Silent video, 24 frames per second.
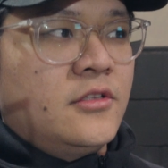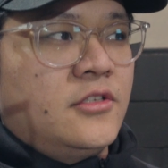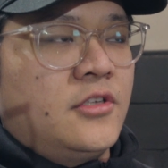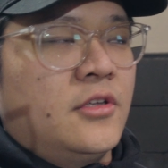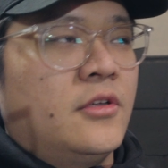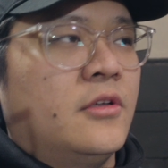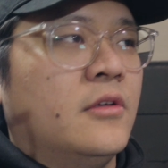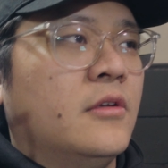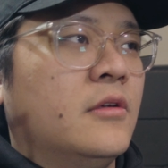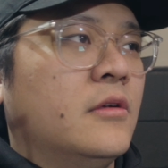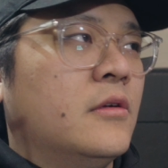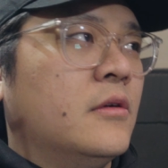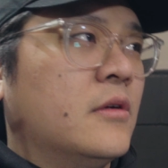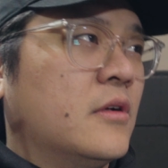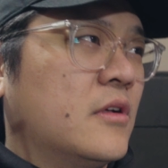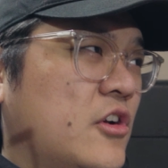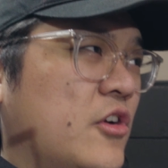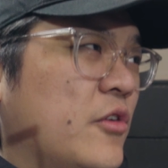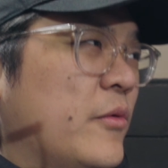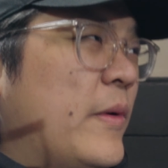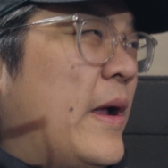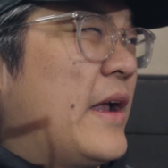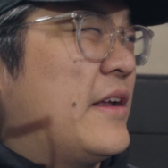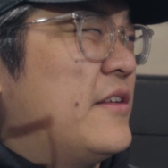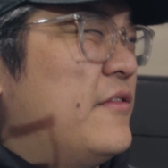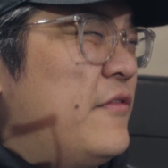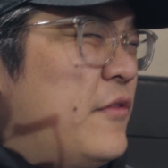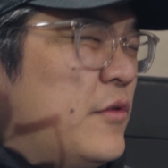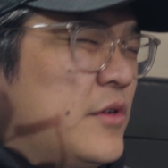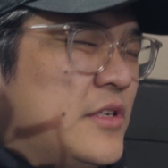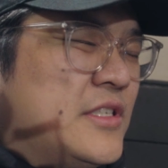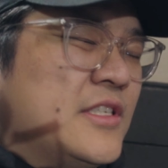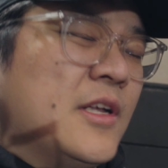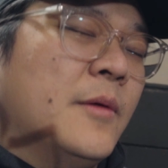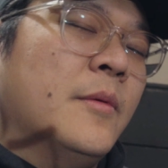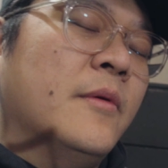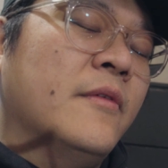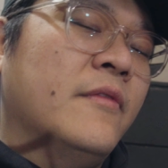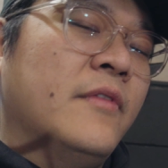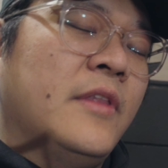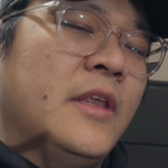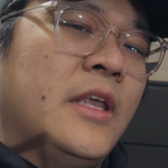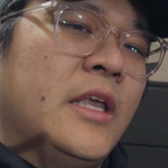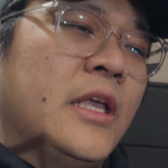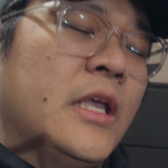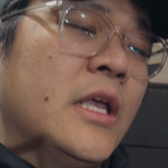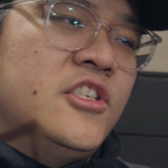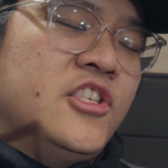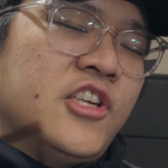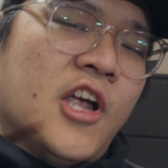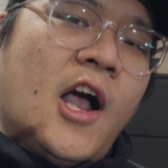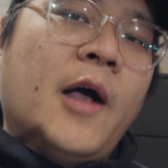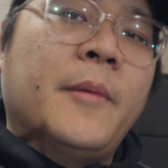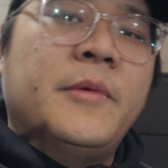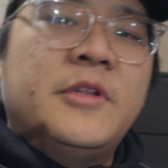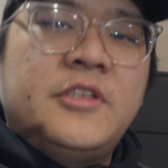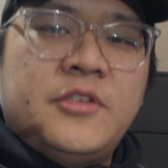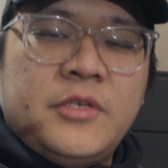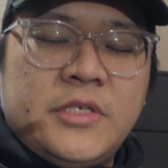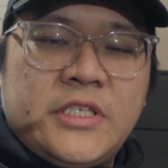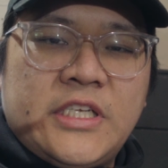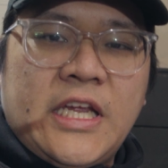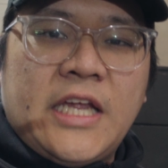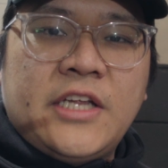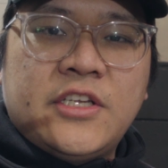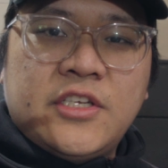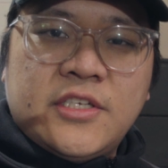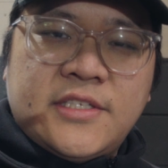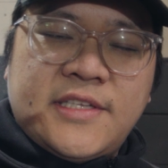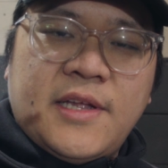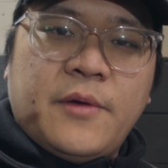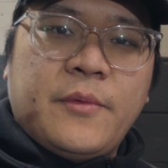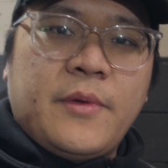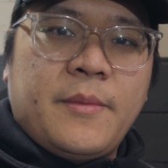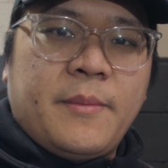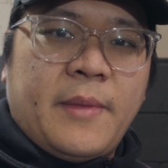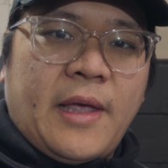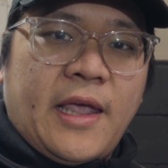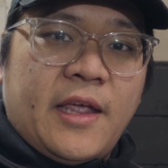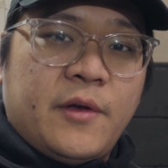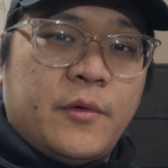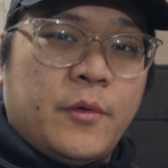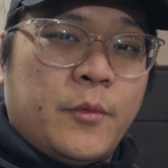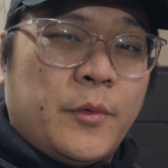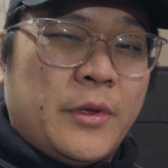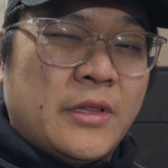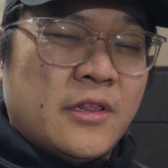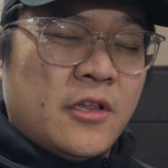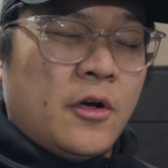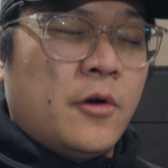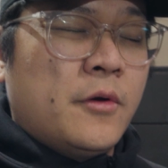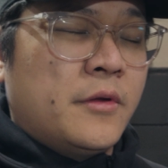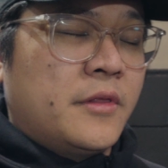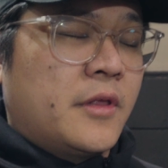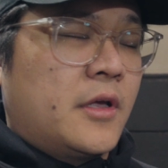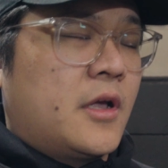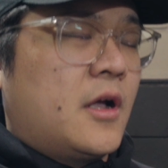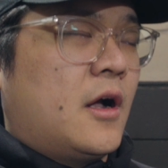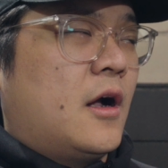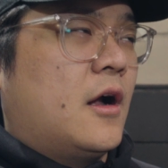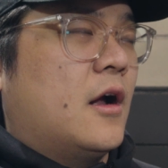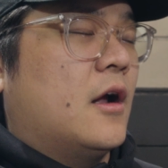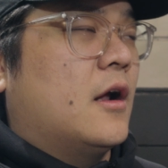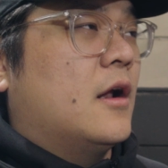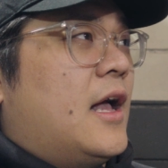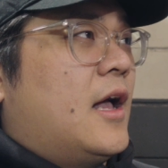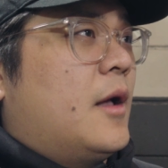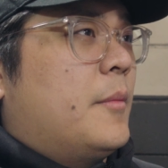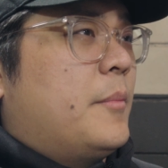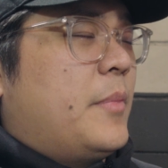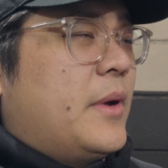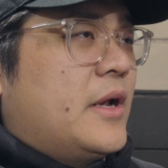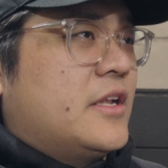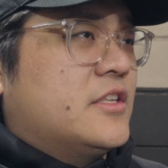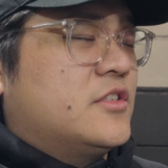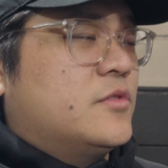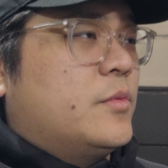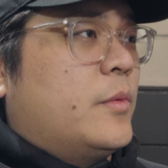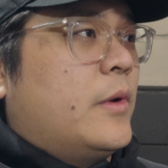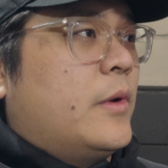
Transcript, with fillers: to correct for some of the geometry changes that we made when we lowered the car, um, but as